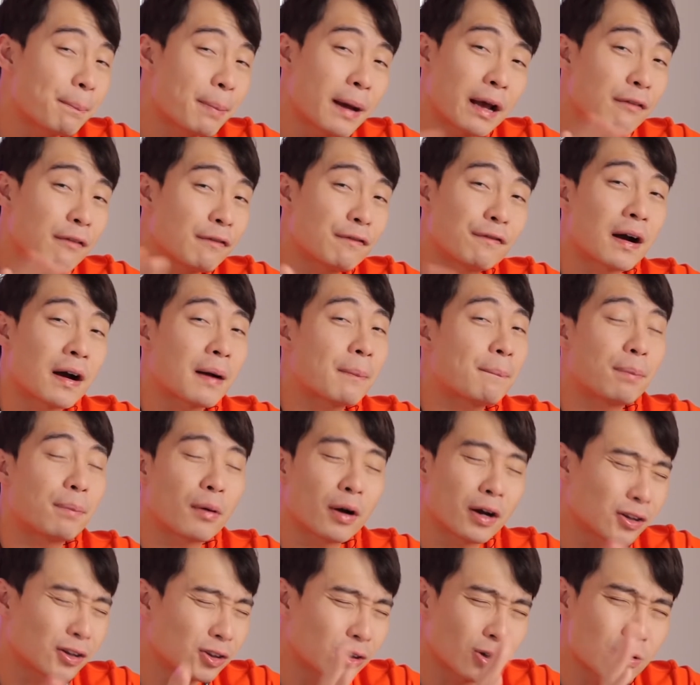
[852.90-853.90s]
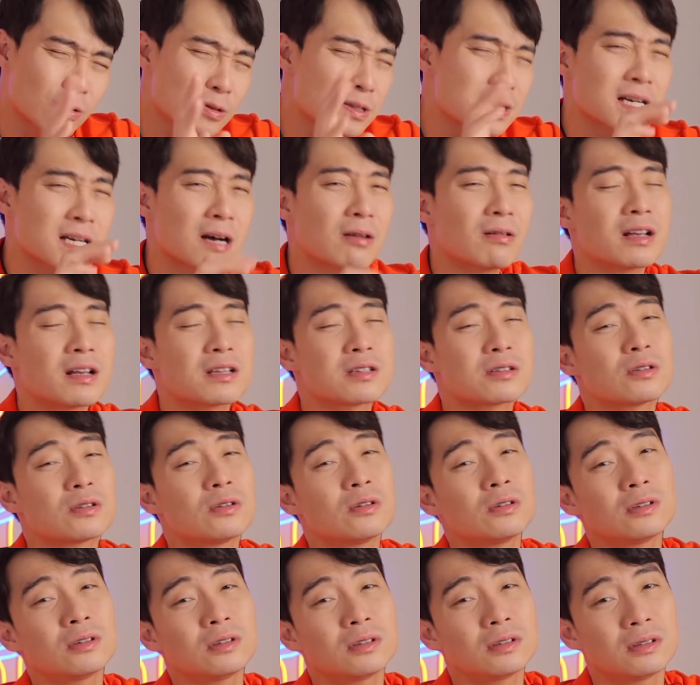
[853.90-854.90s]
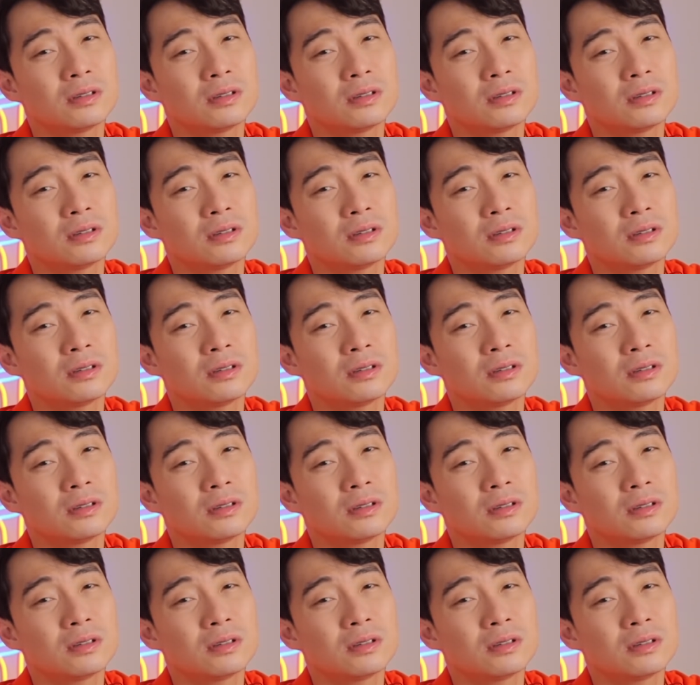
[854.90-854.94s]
pan fuckboy don't sound as good.